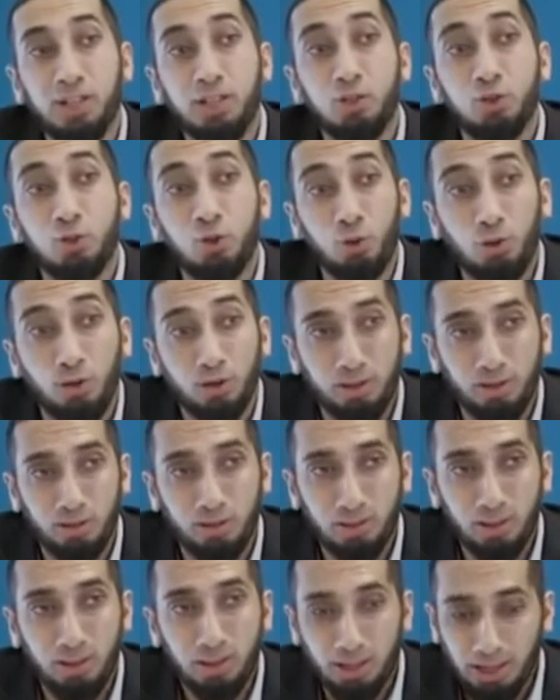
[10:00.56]
us to enjoy
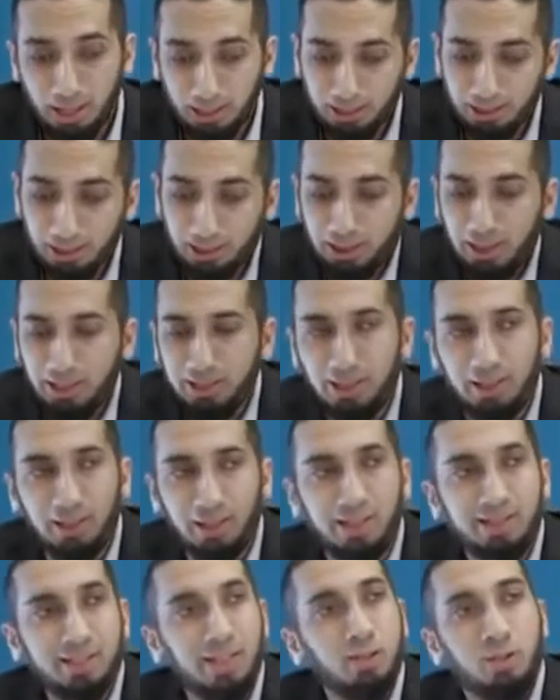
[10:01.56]
and the things
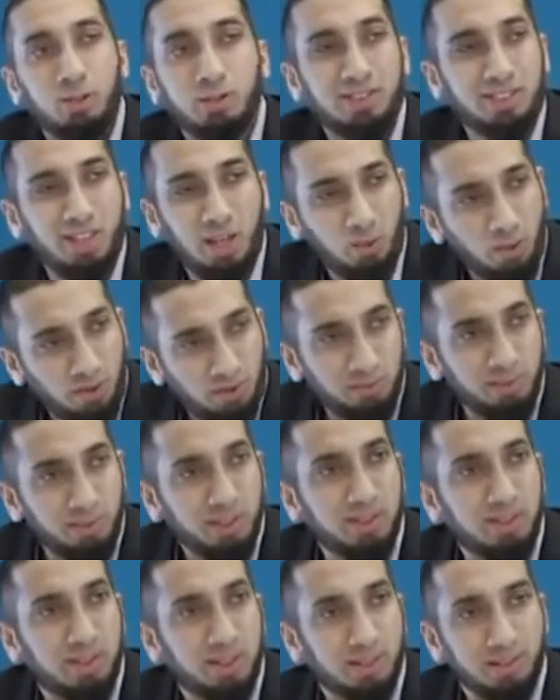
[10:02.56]
Allah said to stay away from
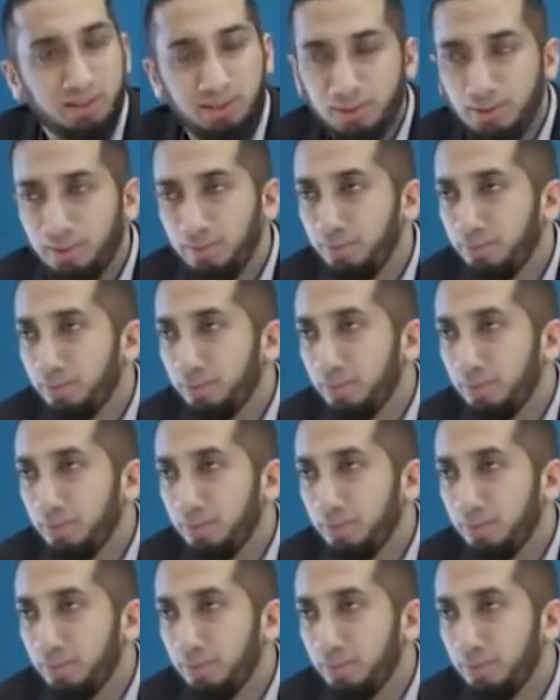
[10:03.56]
these things,